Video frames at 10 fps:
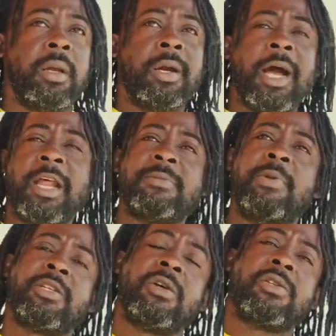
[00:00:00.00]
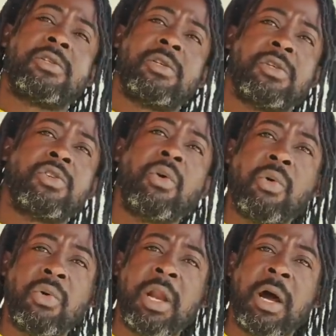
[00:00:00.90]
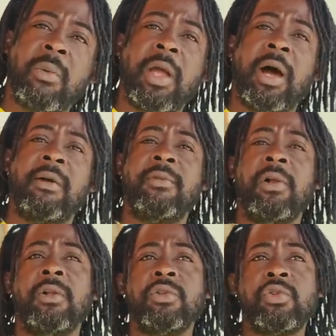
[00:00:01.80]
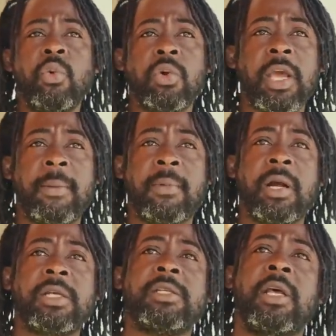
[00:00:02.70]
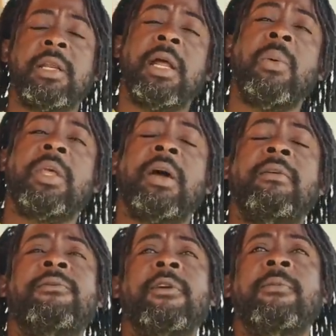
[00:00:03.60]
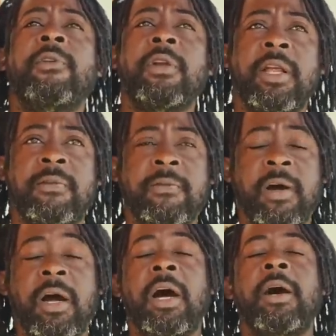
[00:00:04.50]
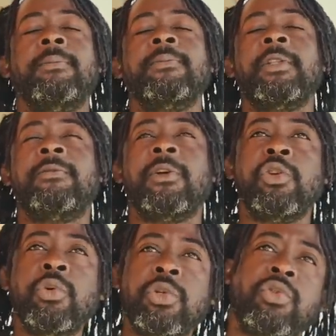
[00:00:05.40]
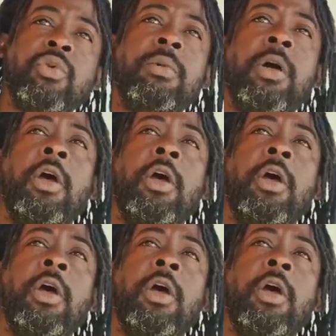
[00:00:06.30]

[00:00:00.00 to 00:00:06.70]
God has blessed us so good that we have two cameras that we can film for for YouTube.